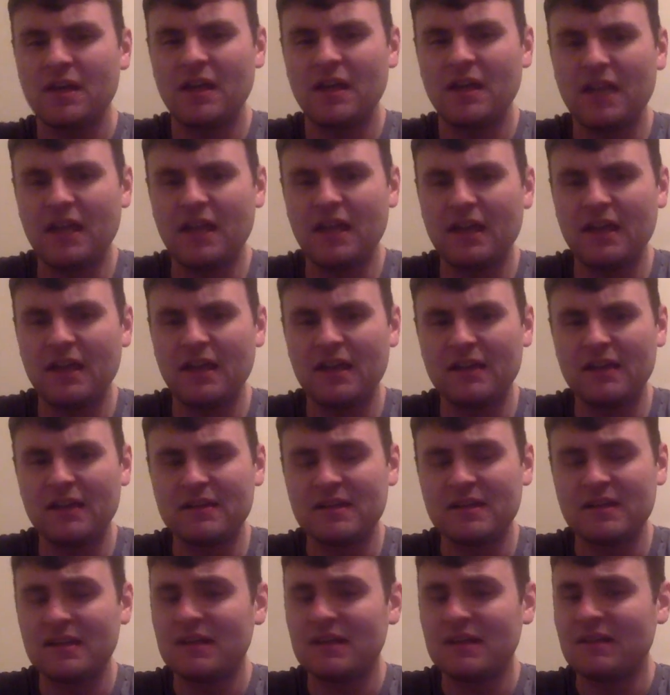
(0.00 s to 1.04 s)
And
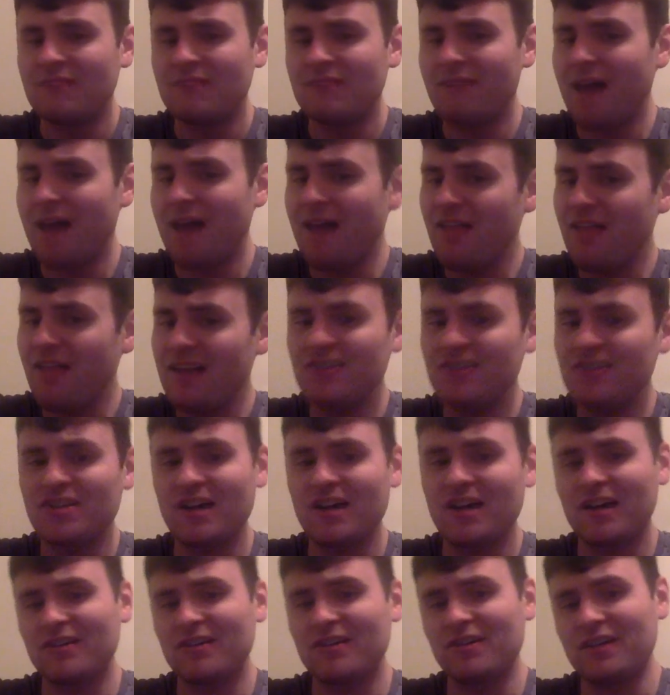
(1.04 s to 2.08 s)
I like
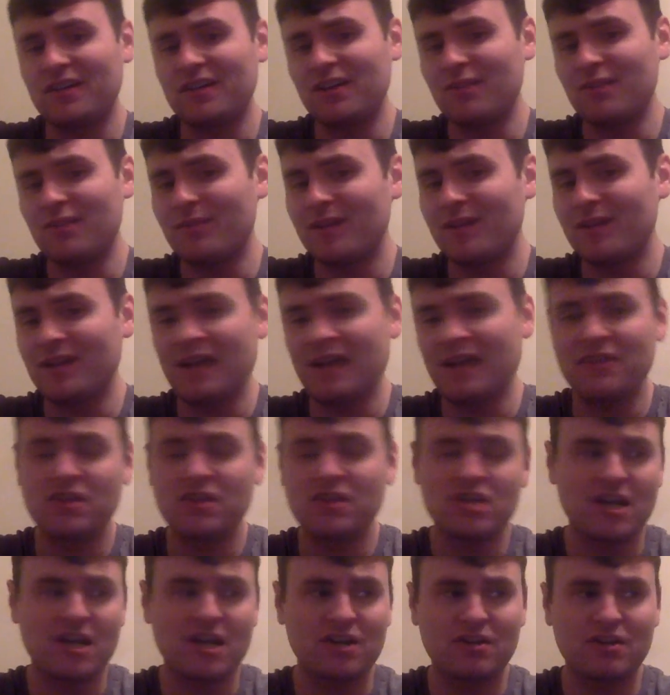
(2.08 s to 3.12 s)
Jared Cook here, man. I think
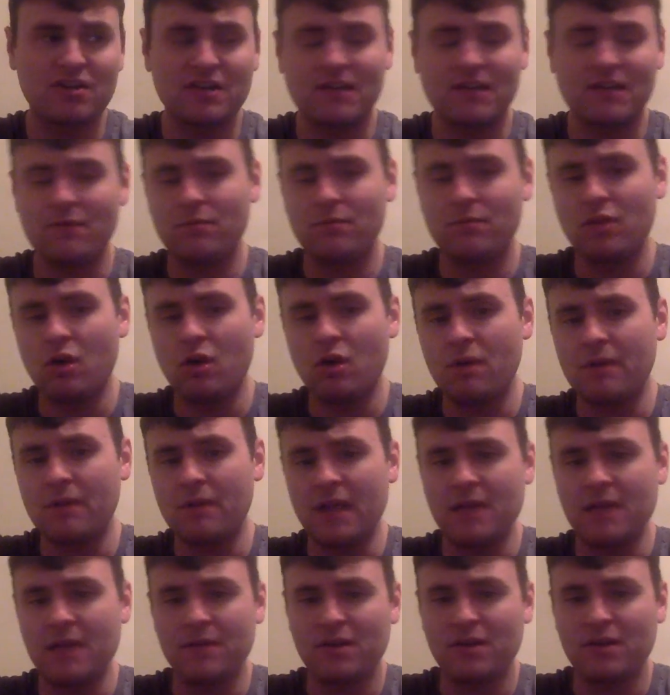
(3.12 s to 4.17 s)
Jared Cook could have a blow-up
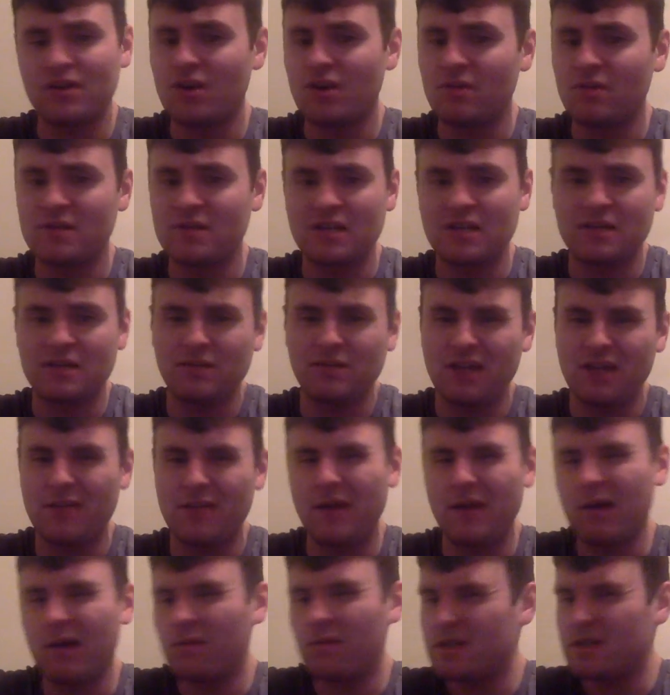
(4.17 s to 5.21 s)
game here and no one's going to play him.
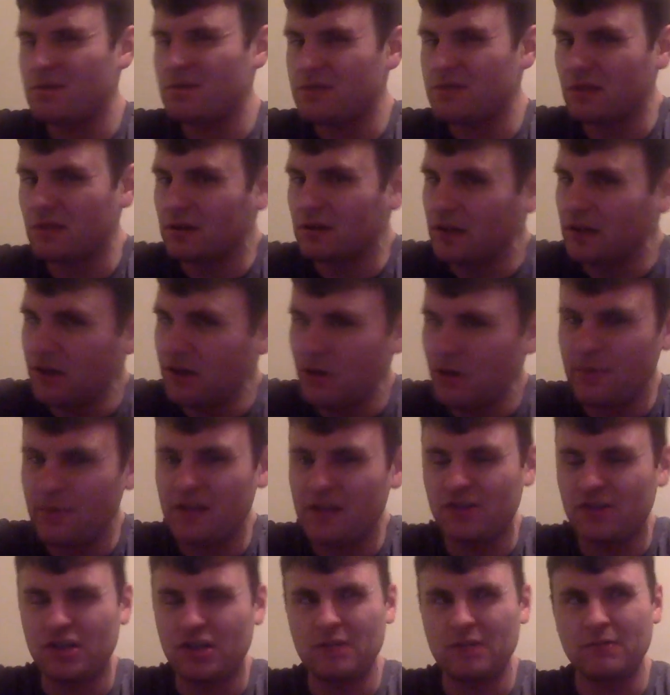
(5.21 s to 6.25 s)
I wish he was a little
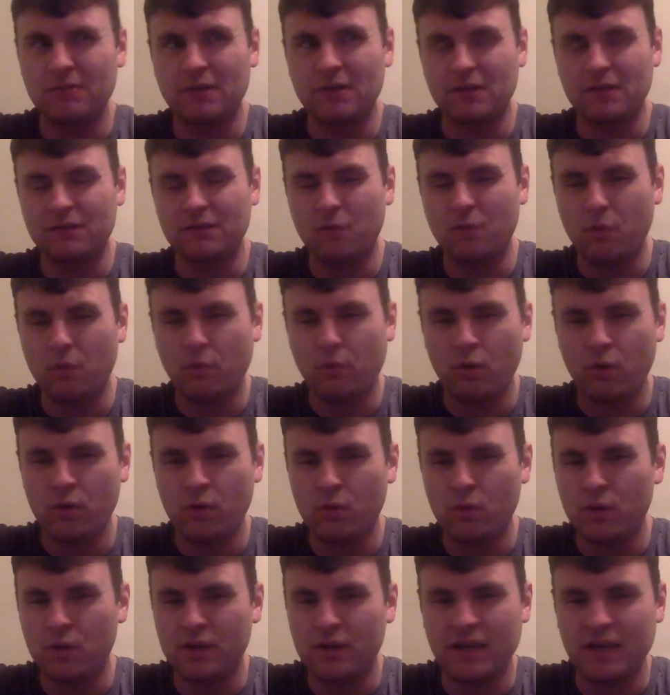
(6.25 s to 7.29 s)
bit cheaper. He's
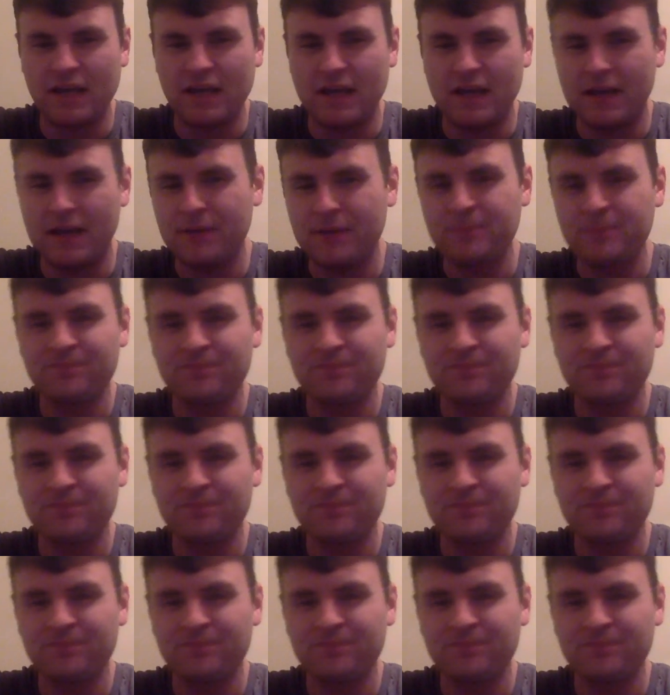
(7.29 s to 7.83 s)
4.1K.